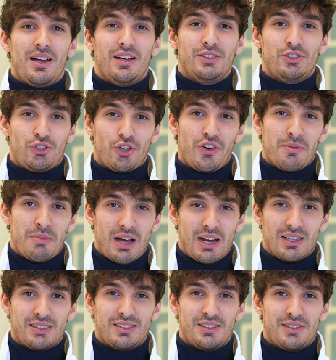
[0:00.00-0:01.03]
story
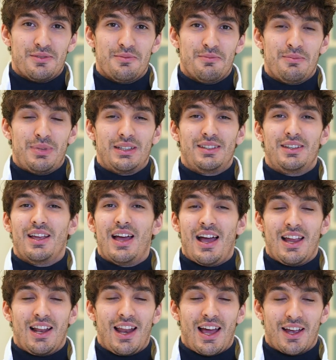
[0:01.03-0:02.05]
ballets, but
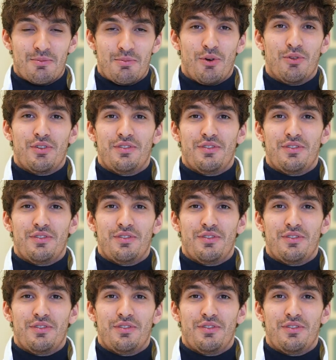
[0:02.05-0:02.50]
I like both